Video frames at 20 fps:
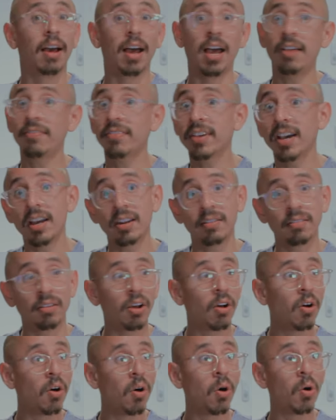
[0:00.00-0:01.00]
I've got
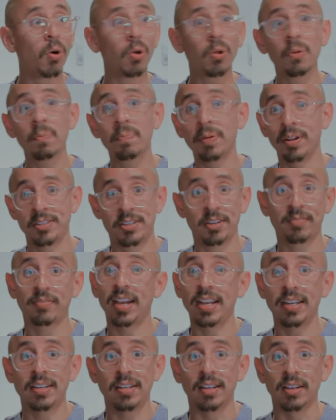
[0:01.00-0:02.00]
a whole bunch of
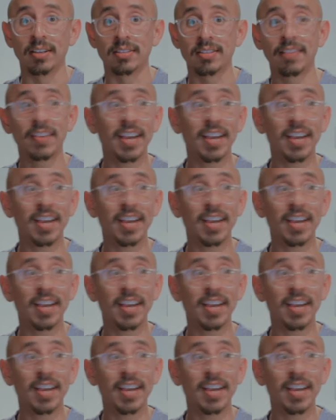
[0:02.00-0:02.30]
ideas.